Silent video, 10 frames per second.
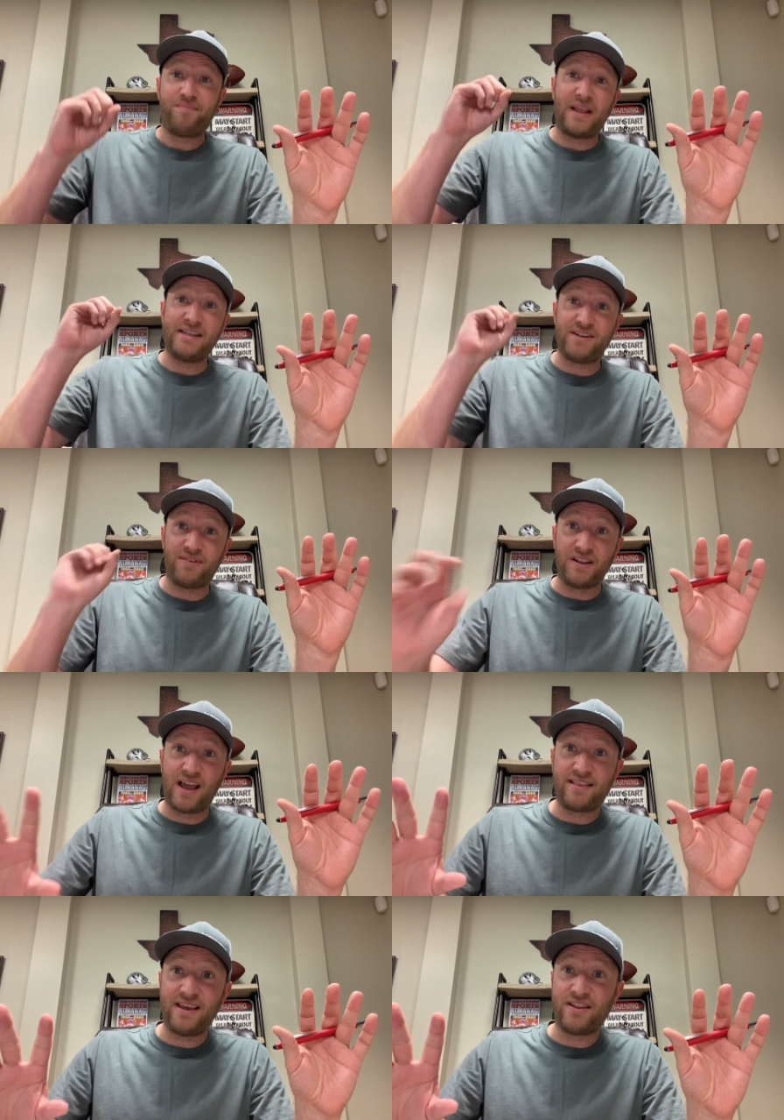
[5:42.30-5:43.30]
It's if you
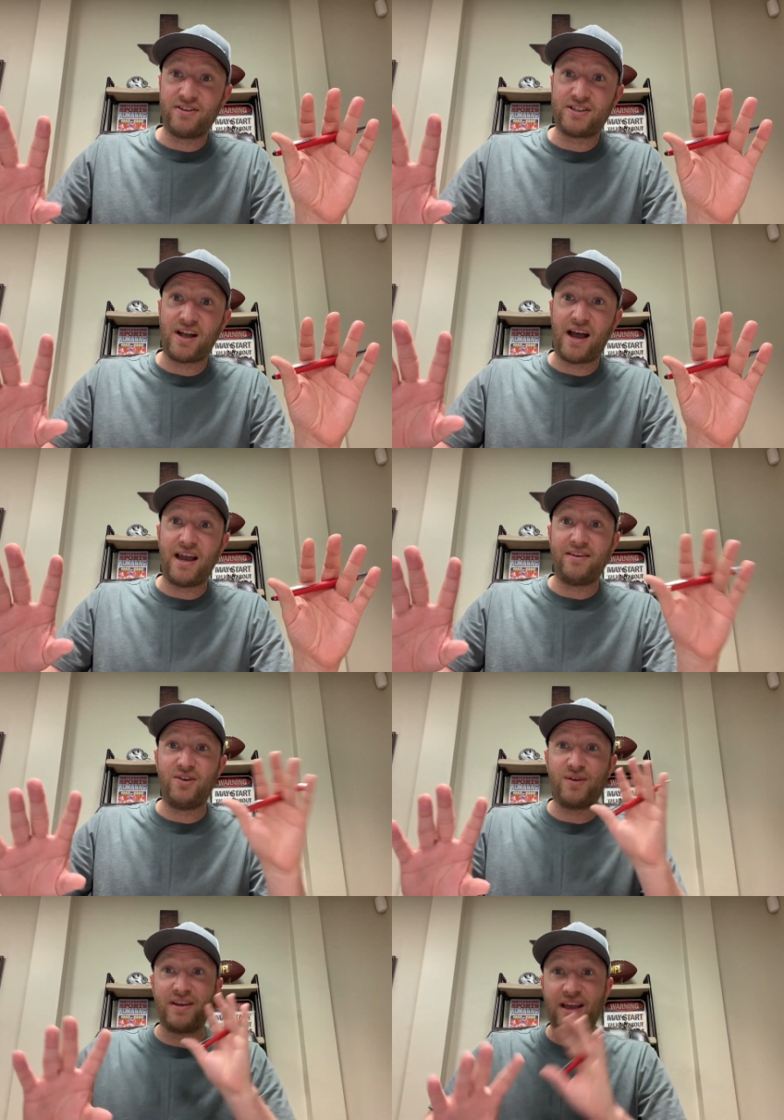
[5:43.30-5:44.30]
like the other side,
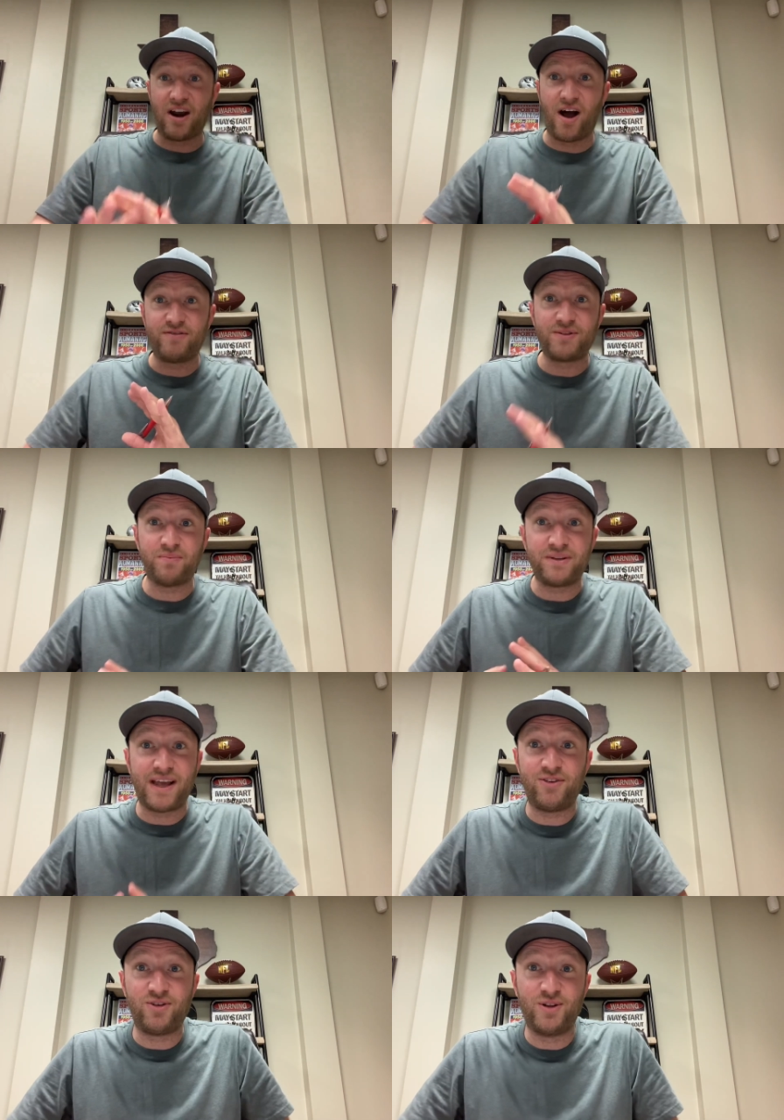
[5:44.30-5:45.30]
you can get off some
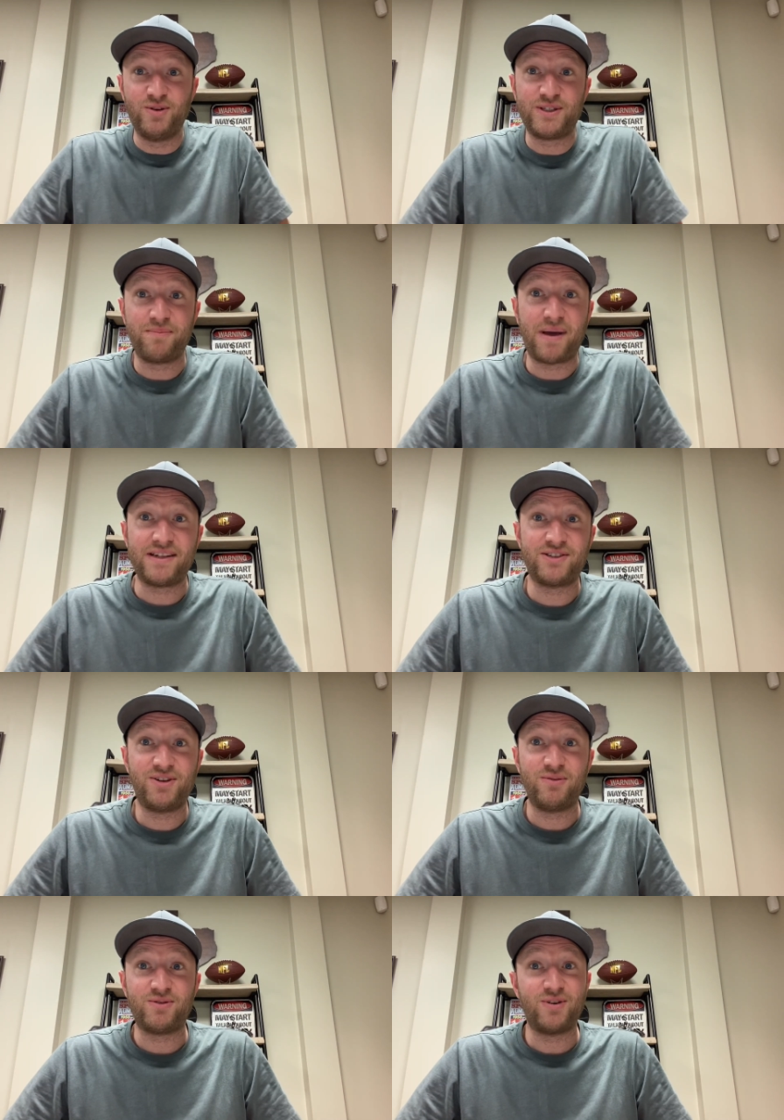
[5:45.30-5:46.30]
potential losing bets
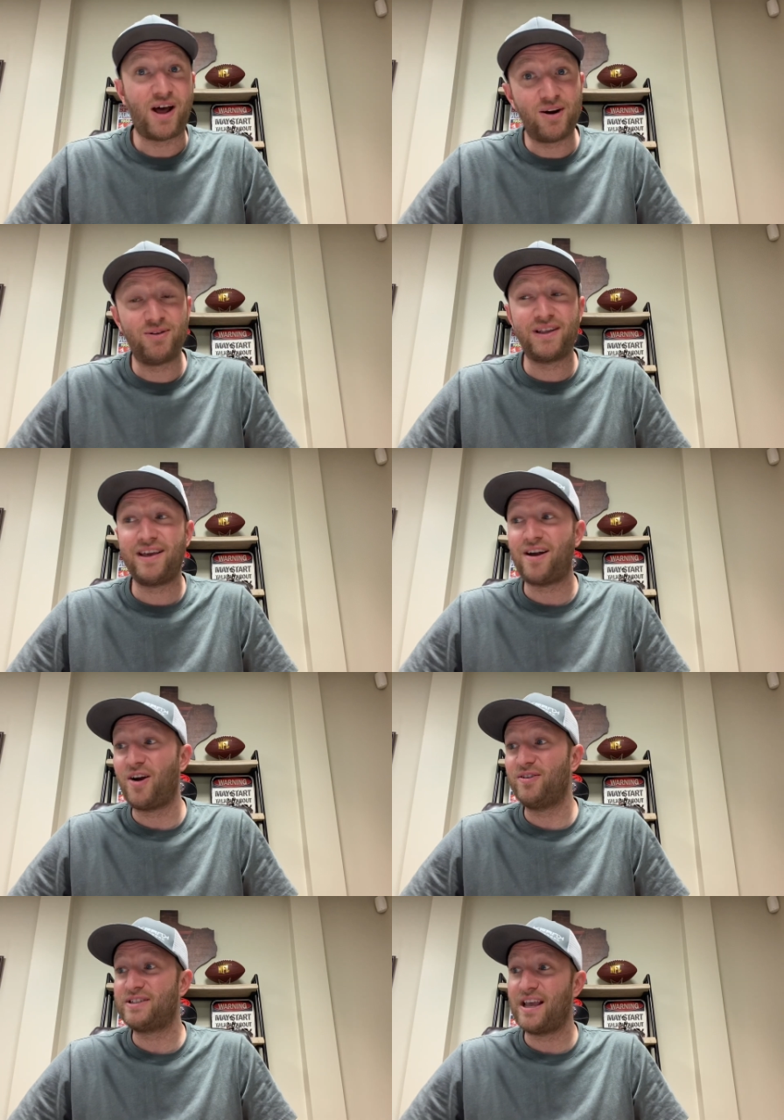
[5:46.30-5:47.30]
too. So not only are
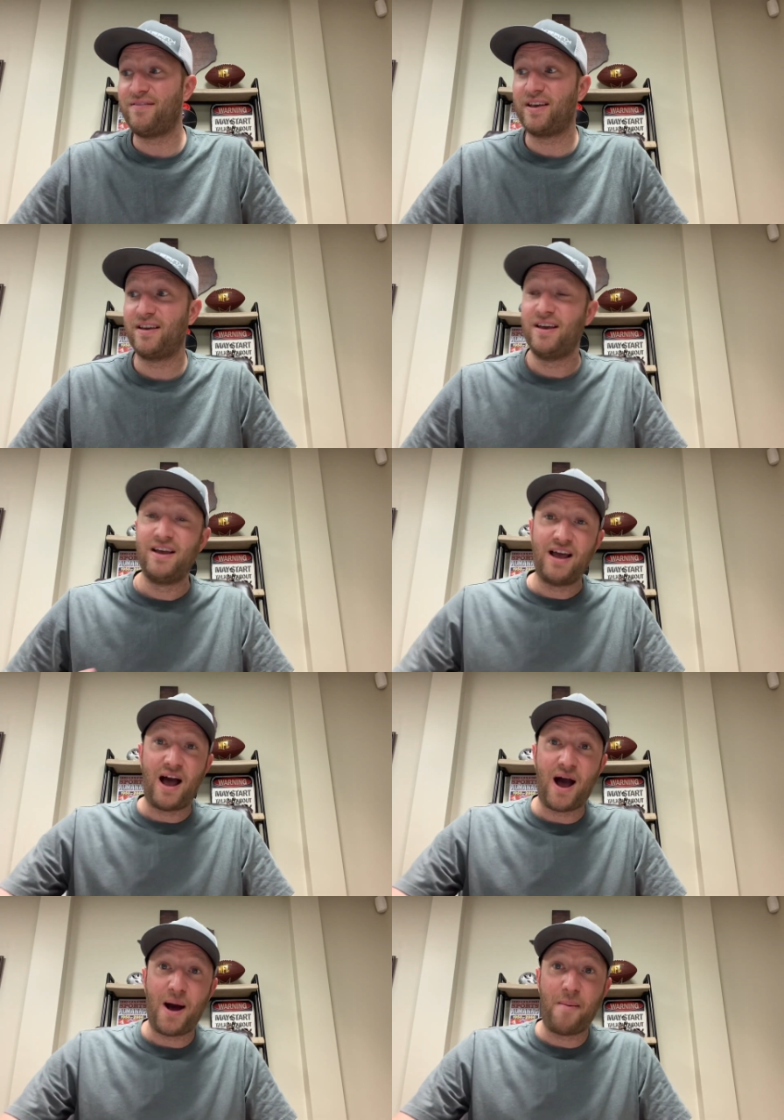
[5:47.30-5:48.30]
you saving
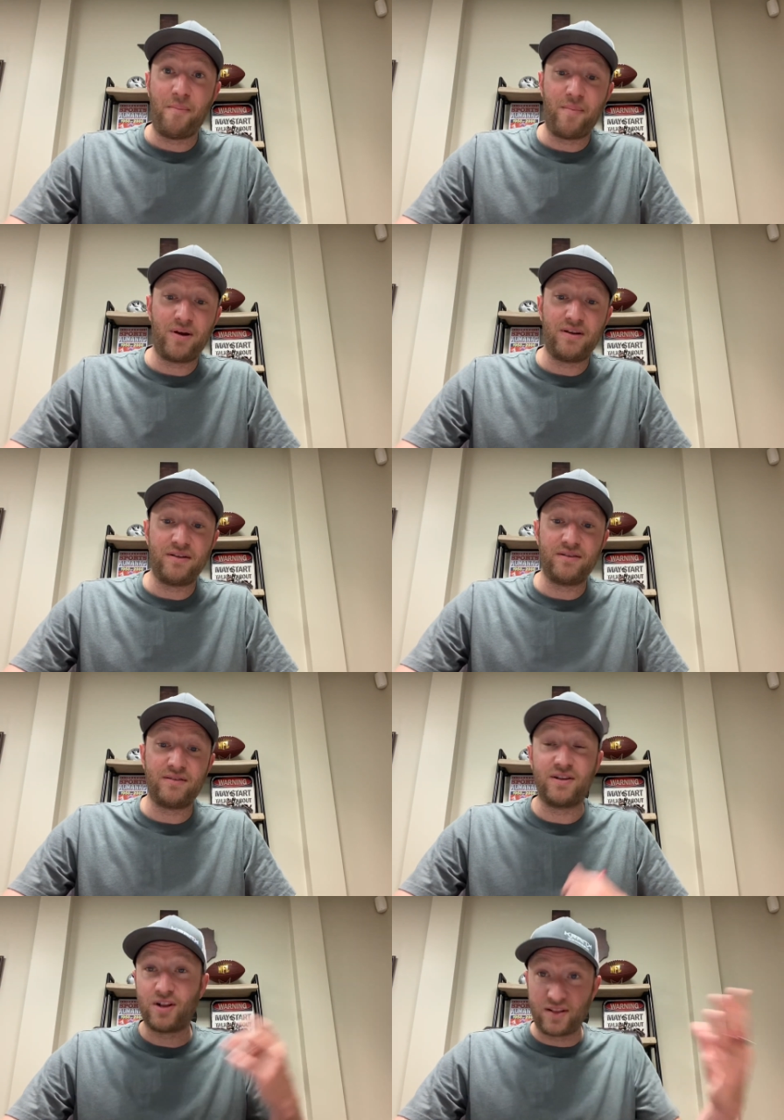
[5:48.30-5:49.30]
um,
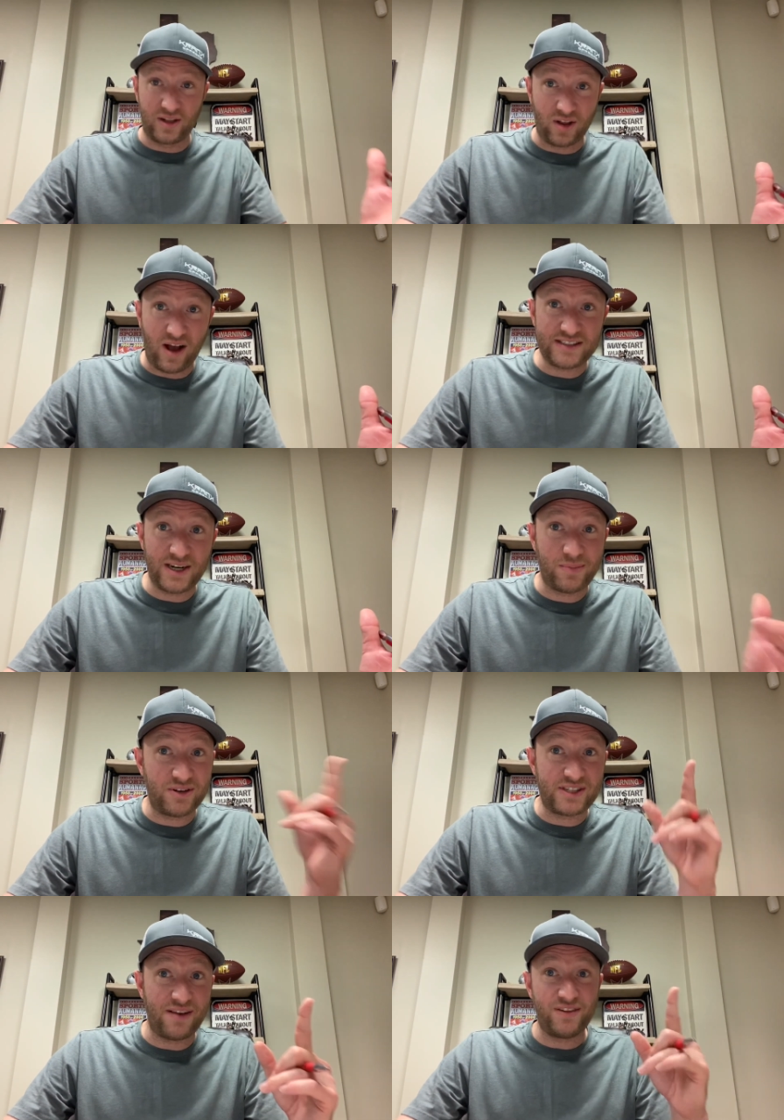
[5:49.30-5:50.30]
the loss there, but
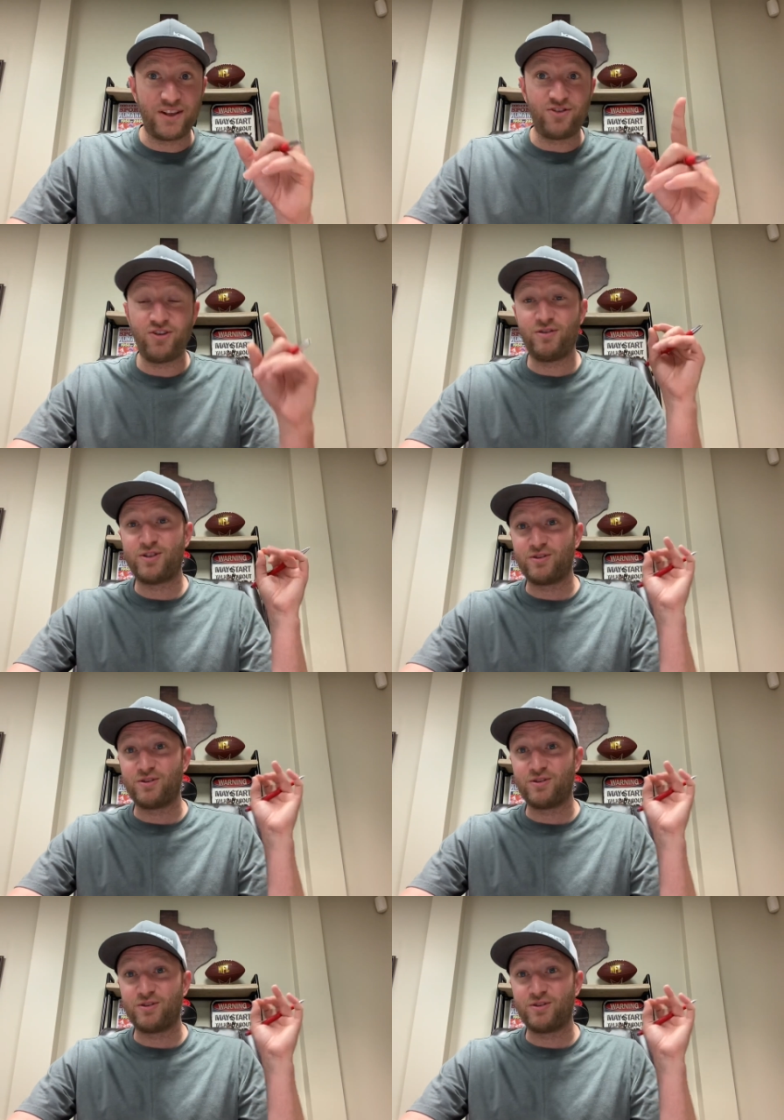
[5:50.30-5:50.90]
you're saving the juice.